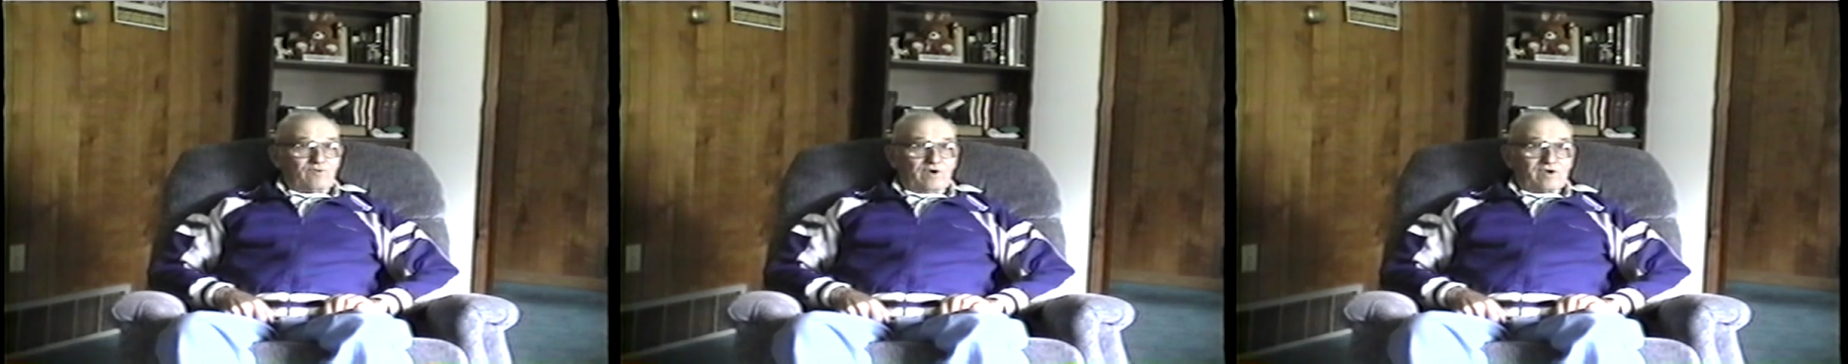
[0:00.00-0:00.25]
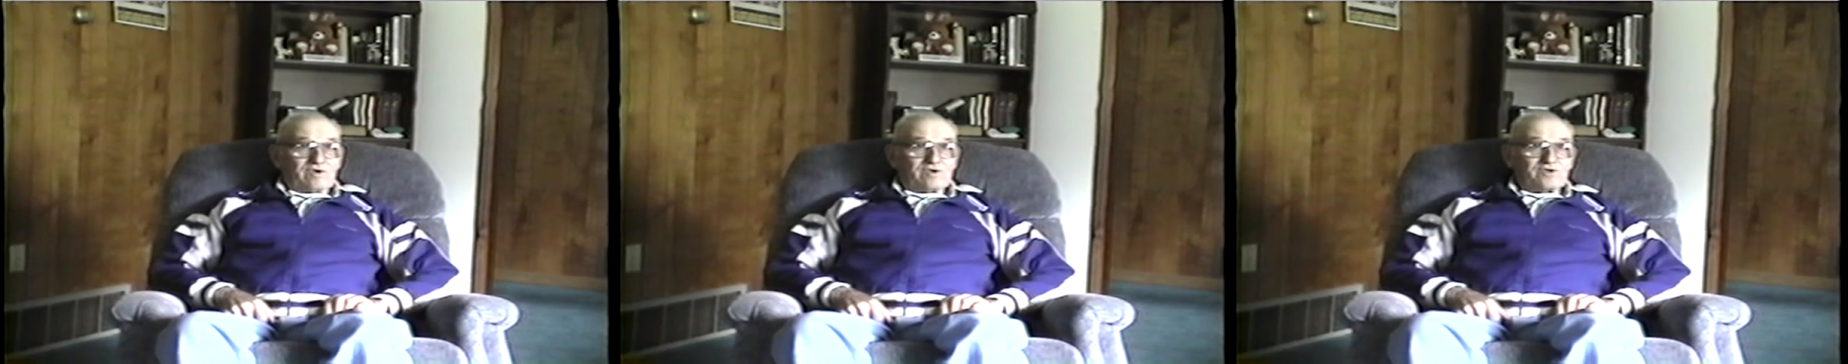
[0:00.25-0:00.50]
of
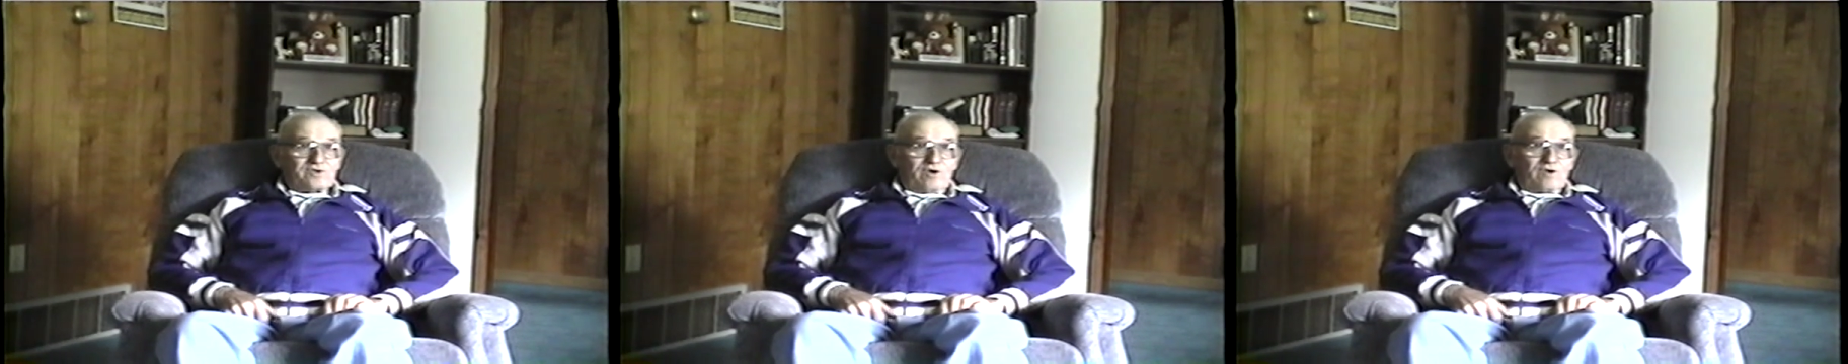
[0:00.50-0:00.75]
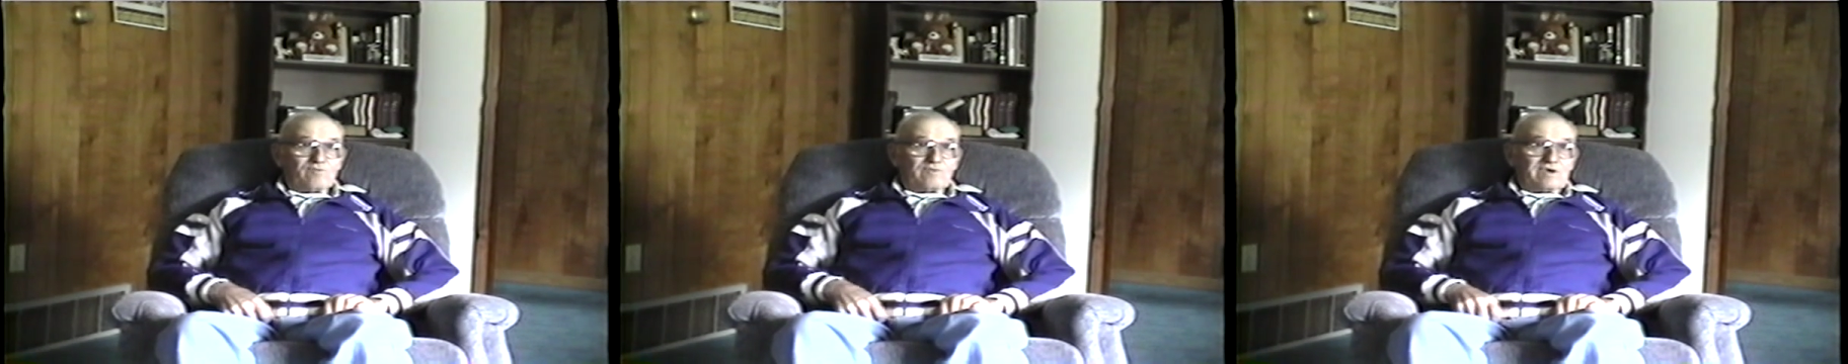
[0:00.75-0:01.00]
water to
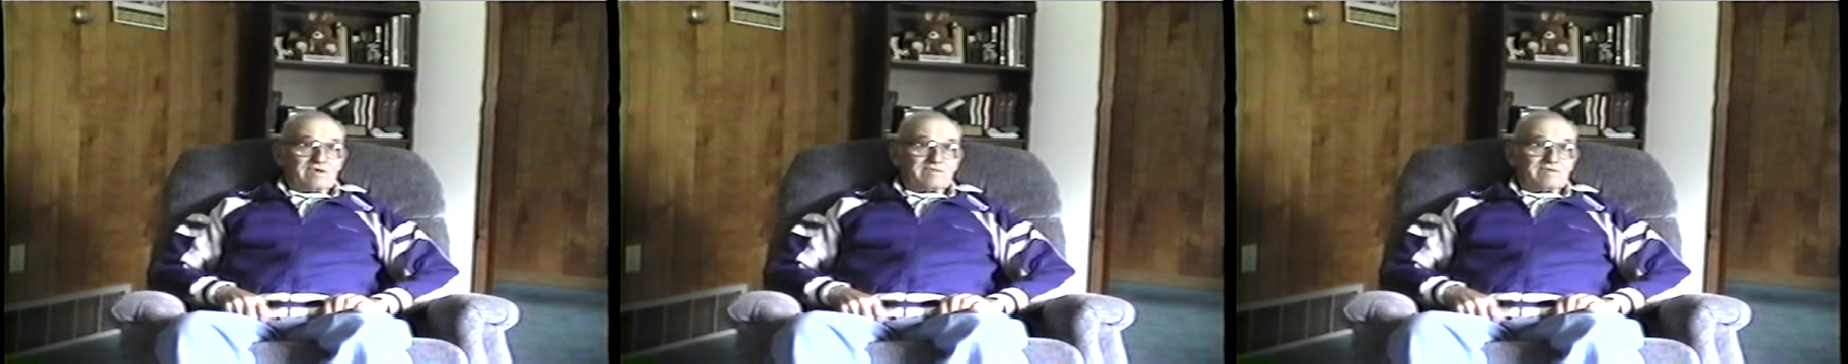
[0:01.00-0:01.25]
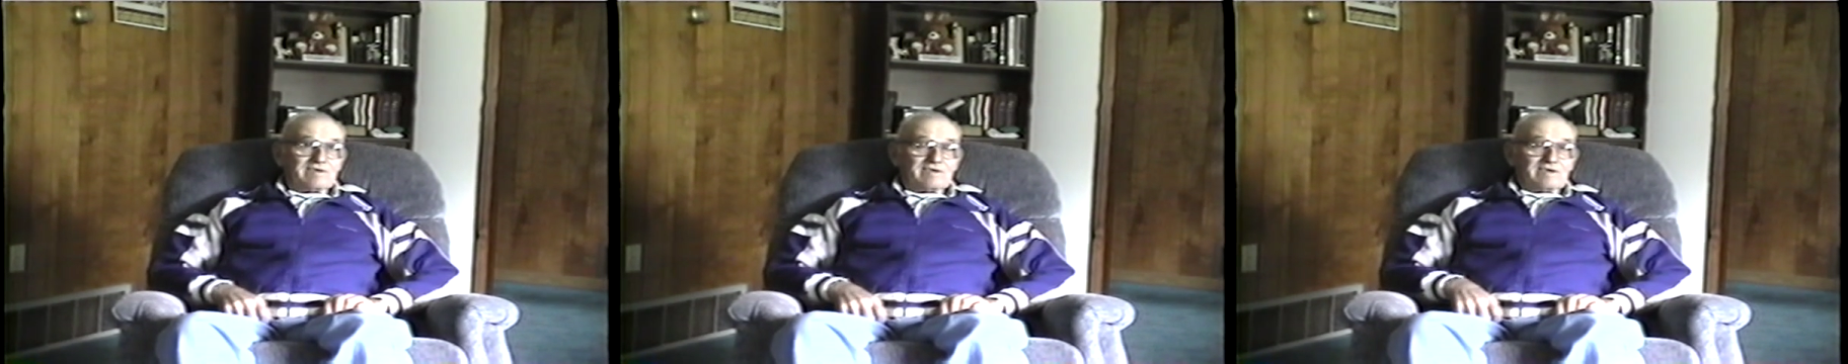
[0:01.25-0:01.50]
start with,
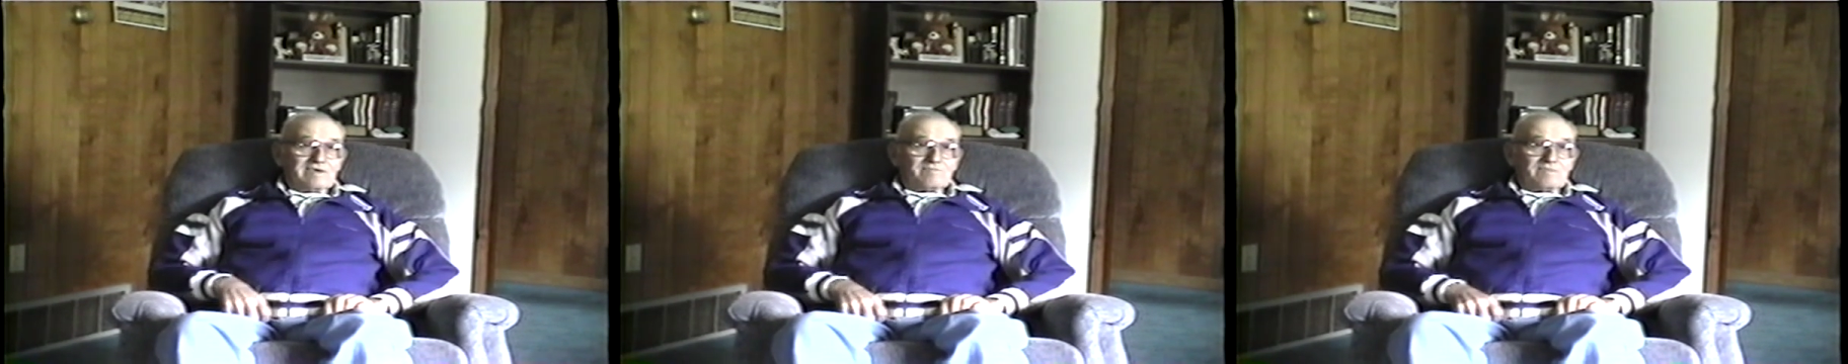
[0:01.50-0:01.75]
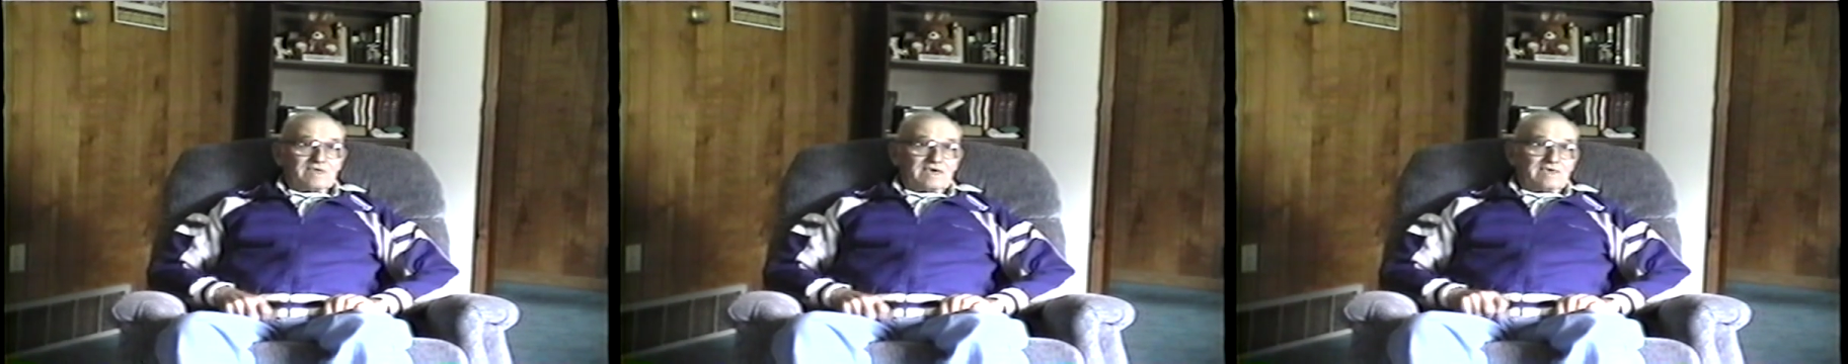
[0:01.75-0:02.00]

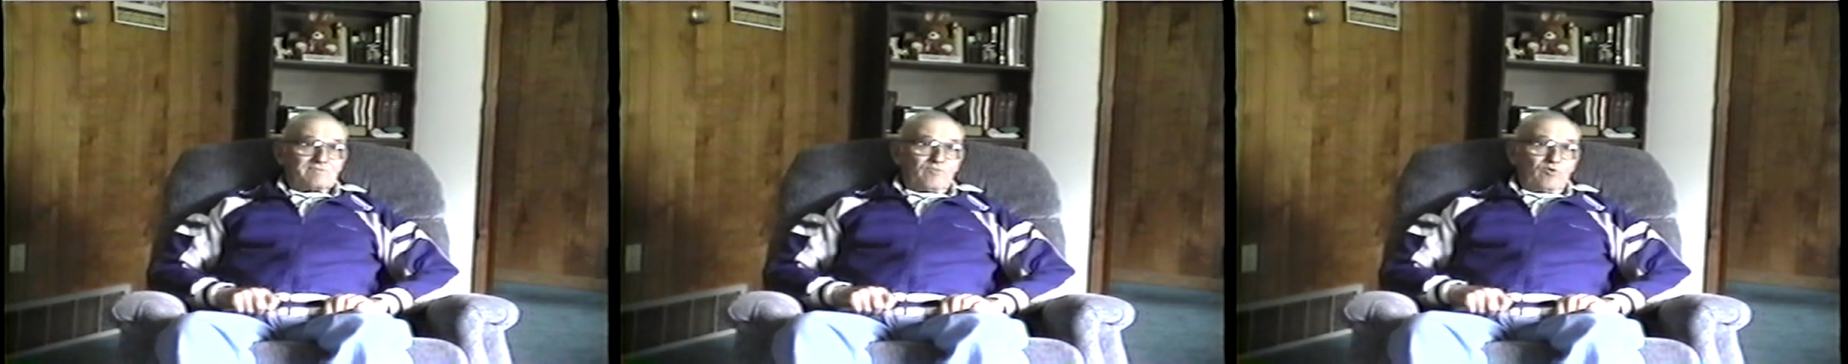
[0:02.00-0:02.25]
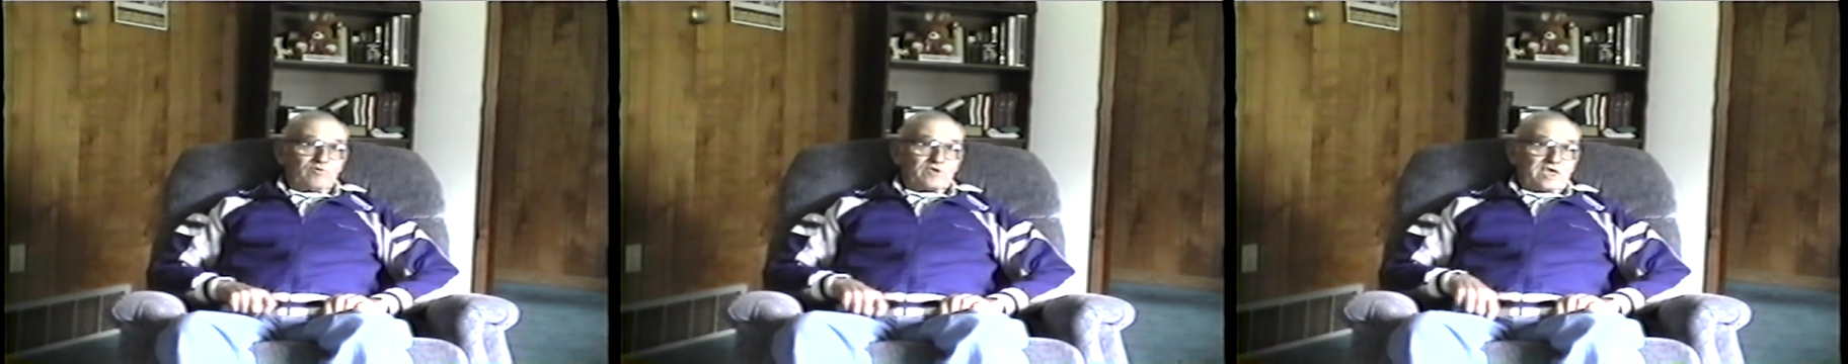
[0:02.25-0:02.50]
but I was
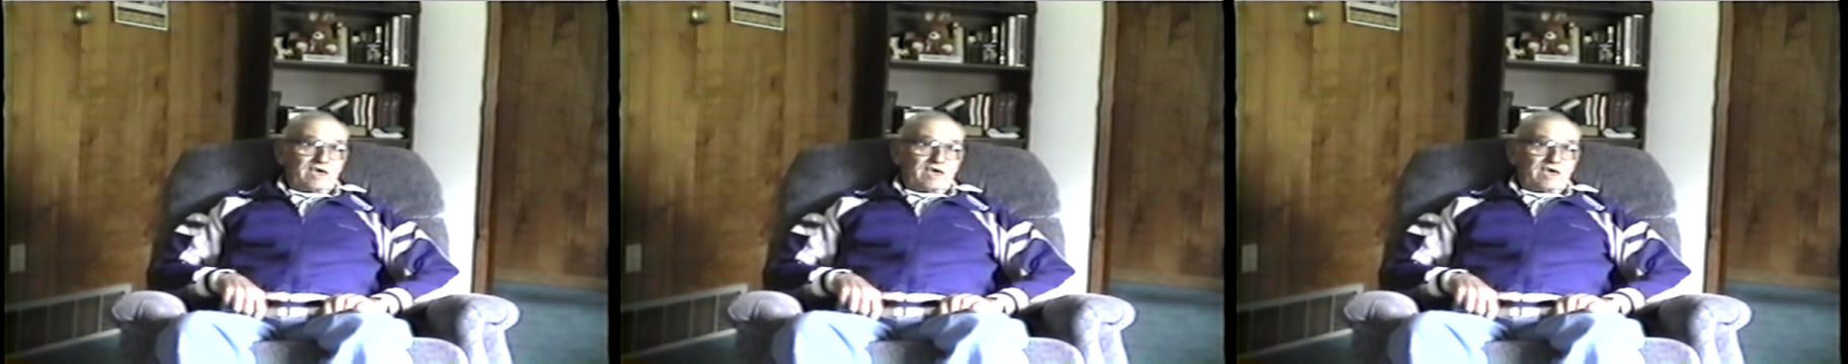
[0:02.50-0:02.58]
more